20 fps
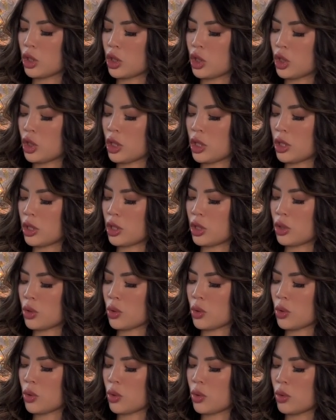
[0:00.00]

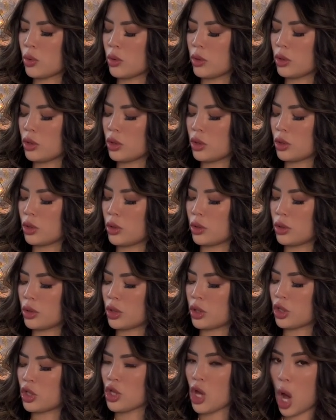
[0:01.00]
Gsou
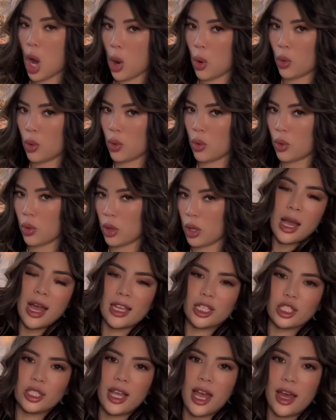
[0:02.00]
Snow. I
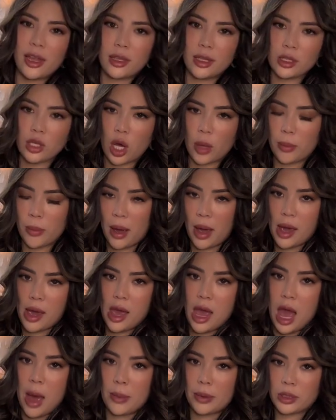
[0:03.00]
actually had this on my
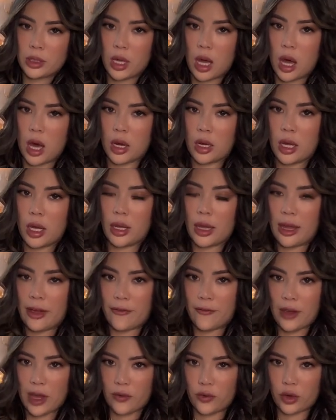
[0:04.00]
Amazon
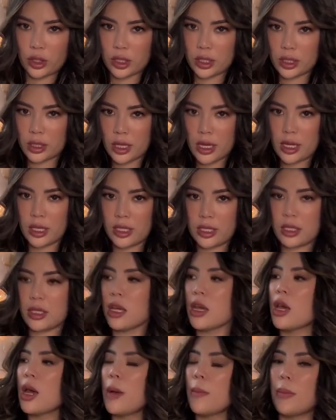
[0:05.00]
like favorites list.
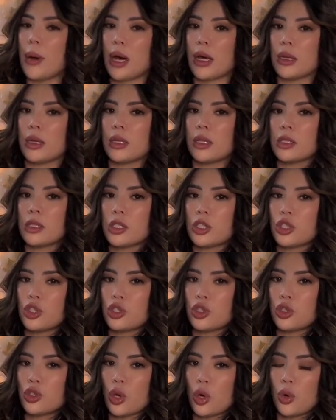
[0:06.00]
But this is
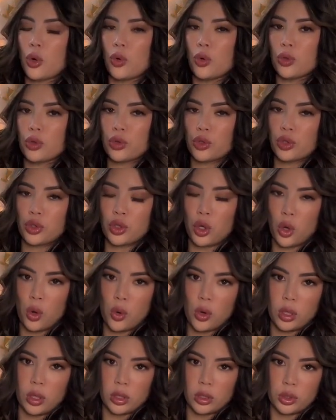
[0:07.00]
so,
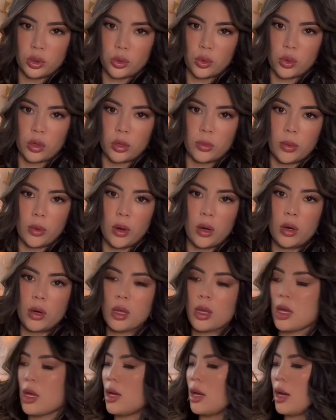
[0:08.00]
so
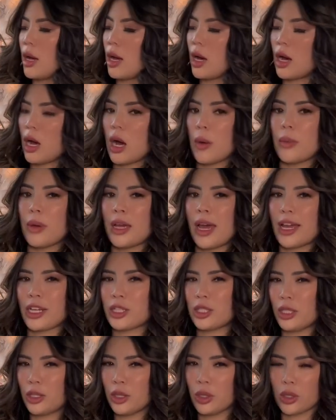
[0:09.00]
adorable. Um, it
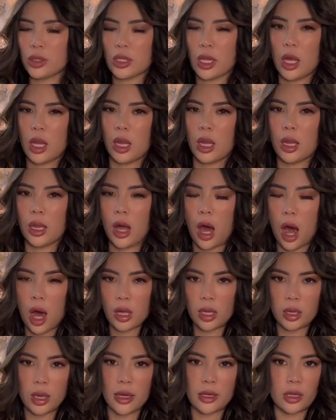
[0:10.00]
actually looks a
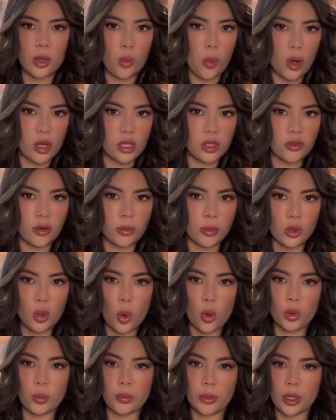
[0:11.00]
lot like the ones from
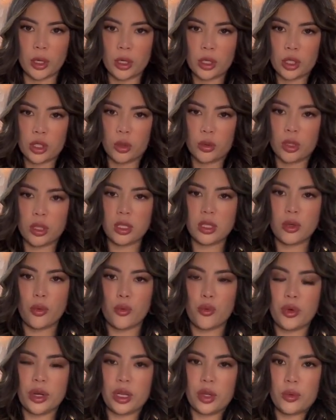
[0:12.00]
Goldbergh. So this is a
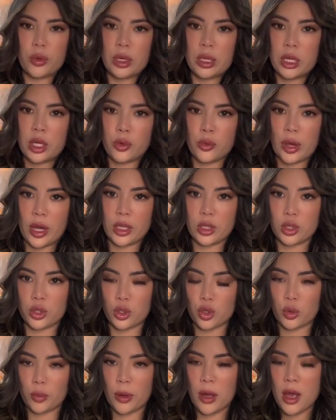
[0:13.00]
really, really great
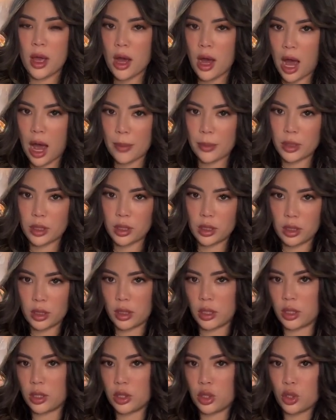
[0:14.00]
dupe. I'm
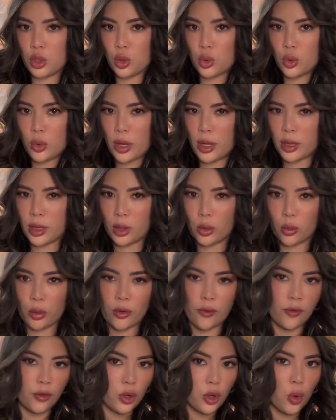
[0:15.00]
gonna do a little
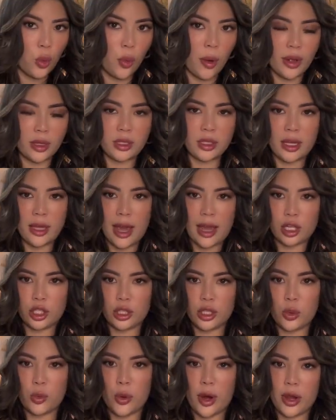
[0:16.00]
review once I
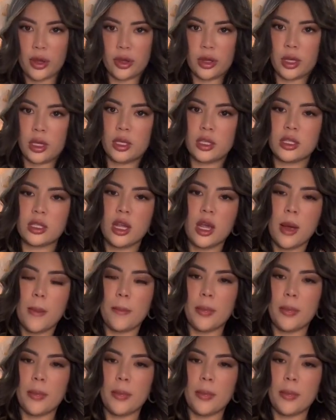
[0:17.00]
actually wear this.